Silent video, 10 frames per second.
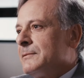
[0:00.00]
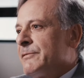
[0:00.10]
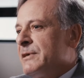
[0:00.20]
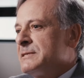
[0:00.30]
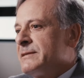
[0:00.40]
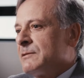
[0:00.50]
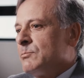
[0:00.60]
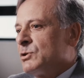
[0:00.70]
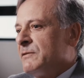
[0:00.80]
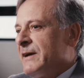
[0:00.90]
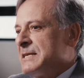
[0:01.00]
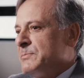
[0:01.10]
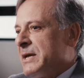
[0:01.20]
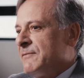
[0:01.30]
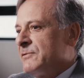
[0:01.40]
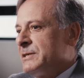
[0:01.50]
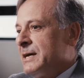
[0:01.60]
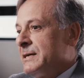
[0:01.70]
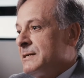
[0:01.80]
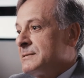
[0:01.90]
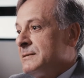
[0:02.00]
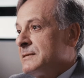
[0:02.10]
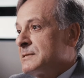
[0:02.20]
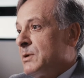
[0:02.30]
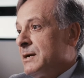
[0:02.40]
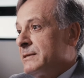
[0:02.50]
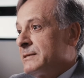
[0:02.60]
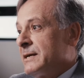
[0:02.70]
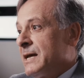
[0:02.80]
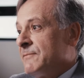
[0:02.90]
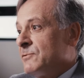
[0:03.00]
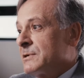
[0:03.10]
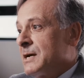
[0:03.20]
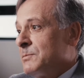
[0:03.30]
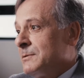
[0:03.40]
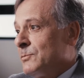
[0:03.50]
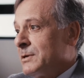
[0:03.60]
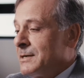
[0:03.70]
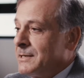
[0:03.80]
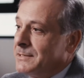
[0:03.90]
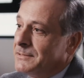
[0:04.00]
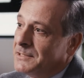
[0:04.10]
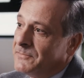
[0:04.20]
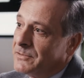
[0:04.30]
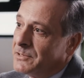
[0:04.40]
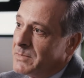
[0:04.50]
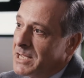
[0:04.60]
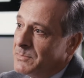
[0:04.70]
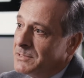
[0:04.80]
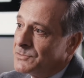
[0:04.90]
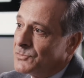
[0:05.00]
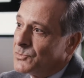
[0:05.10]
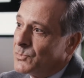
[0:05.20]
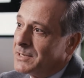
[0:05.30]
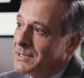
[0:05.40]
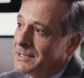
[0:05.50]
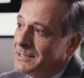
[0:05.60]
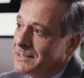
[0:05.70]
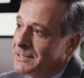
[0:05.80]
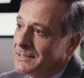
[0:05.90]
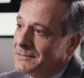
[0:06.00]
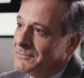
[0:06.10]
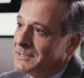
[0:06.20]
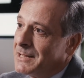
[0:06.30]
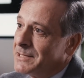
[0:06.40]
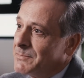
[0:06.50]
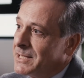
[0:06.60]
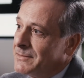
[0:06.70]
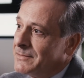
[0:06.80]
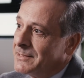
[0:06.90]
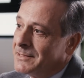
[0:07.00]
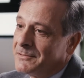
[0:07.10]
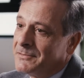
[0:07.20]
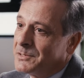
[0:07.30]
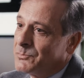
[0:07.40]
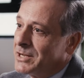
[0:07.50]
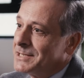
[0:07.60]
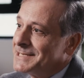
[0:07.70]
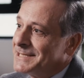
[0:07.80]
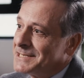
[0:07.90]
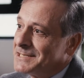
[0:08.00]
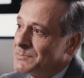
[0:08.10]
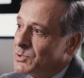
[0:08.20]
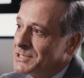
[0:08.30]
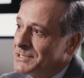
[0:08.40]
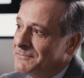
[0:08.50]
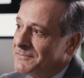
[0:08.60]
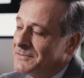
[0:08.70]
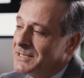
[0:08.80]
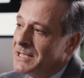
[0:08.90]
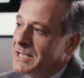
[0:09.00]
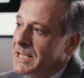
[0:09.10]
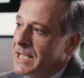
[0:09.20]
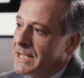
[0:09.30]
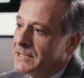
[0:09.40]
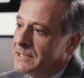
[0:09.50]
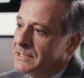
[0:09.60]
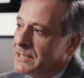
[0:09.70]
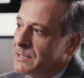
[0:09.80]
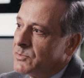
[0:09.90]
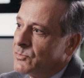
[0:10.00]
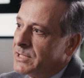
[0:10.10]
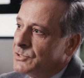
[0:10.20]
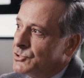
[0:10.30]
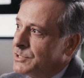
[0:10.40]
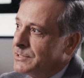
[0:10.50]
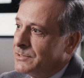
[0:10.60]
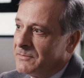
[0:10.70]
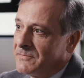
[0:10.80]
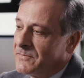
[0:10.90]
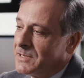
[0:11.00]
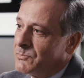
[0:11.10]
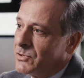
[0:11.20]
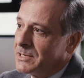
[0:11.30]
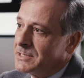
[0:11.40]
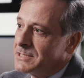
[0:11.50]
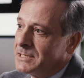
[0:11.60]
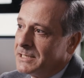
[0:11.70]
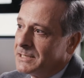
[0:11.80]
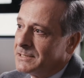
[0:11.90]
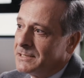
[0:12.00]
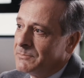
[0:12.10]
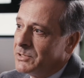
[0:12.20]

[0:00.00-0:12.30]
The things that motivates me every day is the smile that I have on couple when I deliver their babies, or when I tell them that their pregnancy test is positive, and I take them through their journey of pregnancy and